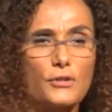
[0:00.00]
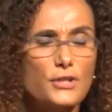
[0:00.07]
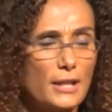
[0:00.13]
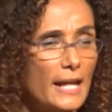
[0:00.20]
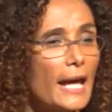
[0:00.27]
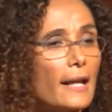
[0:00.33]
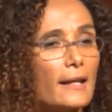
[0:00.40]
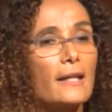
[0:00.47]

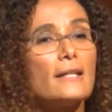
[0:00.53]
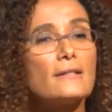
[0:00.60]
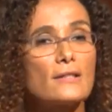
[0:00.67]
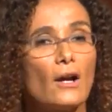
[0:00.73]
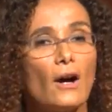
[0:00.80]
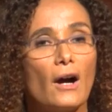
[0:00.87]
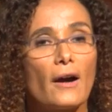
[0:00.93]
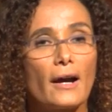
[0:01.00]
shenanigans
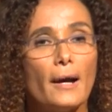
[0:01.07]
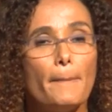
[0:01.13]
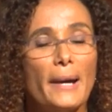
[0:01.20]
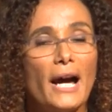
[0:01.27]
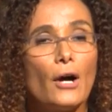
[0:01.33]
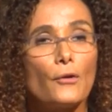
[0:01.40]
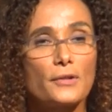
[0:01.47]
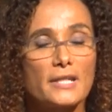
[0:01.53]
are
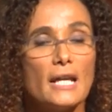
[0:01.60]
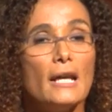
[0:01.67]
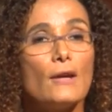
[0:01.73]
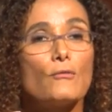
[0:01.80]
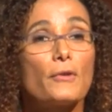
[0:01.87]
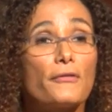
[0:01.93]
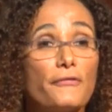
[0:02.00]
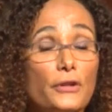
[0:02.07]
about
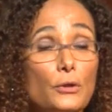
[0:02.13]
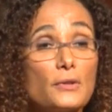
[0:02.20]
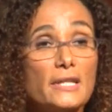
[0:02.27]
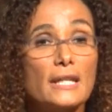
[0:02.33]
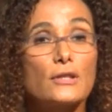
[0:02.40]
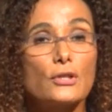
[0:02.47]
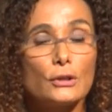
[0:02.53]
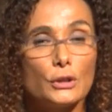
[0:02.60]

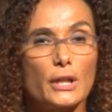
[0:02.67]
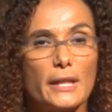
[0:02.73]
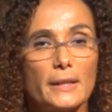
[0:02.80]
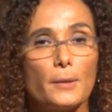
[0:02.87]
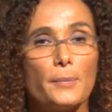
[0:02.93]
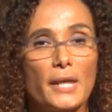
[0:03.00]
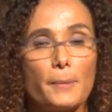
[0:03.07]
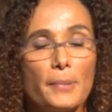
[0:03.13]
refusing to look at
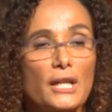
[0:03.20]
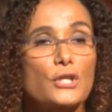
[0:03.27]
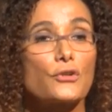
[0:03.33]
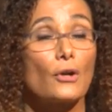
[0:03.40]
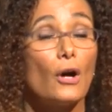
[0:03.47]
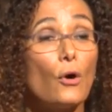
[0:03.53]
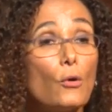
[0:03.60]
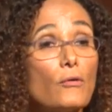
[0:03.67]
the big
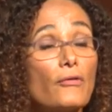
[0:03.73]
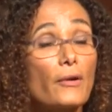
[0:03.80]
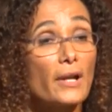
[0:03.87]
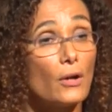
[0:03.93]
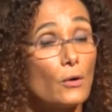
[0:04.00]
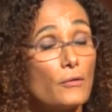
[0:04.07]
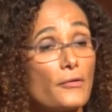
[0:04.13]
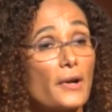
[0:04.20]
picture over
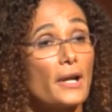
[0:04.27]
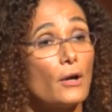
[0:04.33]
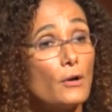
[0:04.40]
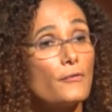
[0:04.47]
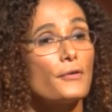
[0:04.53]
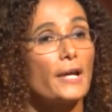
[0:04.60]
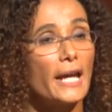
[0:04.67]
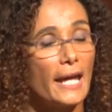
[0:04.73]
and over and
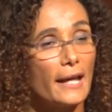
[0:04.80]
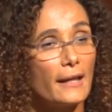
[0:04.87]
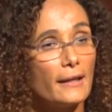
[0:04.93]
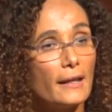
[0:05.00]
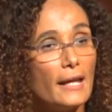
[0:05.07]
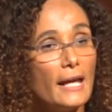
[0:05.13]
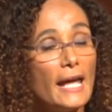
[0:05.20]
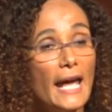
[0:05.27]
over again,
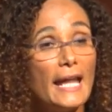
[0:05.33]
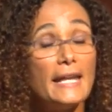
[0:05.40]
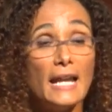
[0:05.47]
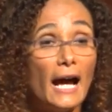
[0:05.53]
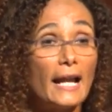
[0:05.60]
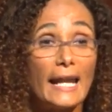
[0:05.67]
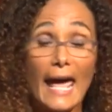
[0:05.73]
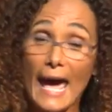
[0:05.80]
and
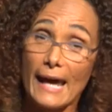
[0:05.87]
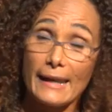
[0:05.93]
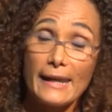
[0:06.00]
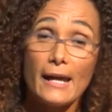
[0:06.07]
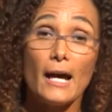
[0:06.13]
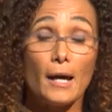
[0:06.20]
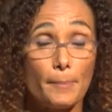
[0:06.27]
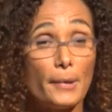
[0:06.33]
not
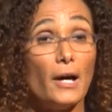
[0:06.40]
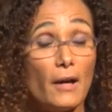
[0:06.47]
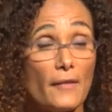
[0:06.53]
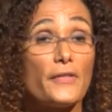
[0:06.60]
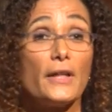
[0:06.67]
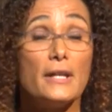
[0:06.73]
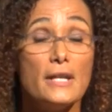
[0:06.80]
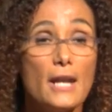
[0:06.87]
adding up
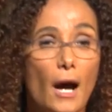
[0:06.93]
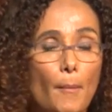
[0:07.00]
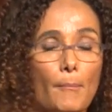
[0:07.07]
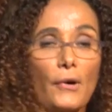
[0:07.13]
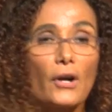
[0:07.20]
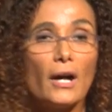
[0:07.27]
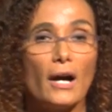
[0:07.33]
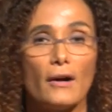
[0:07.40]
the
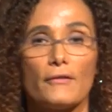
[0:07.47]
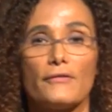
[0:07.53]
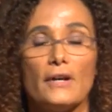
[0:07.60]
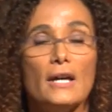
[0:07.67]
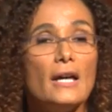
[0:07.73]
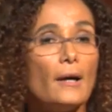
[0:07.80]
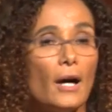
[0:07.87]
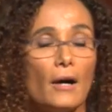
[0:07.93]
number of
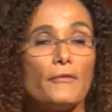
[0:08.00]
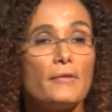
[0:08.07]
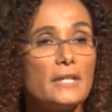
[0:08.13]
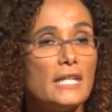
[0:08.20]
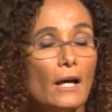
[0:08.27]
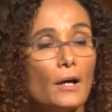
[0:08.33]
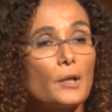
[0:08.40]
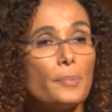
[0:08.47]

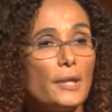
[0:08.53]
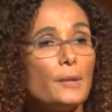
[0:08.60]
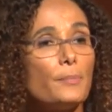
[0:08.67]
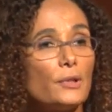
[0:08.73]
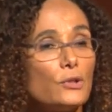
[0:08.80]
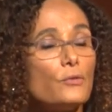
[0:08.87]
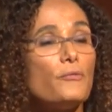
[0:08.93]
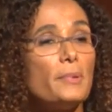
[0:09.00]
young
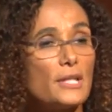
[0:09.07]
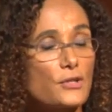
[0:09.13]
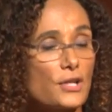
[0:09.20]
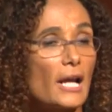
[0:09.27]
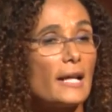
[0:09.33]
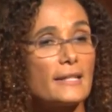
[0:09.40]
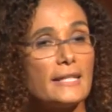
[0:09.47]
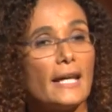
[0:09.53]
people who've been
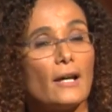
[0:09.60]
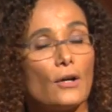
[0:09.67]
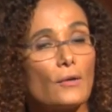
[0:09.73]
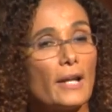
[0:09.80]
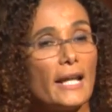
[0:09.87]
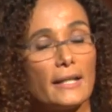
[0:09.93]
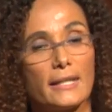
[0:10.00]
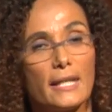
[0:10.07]
shot
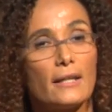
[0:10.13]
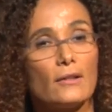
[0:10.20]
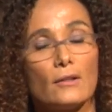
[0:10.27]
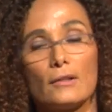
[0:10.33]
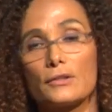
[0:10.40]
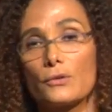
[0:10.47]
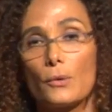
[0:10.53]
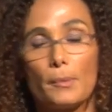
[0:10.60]
down and
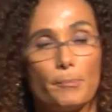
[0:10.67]
killed or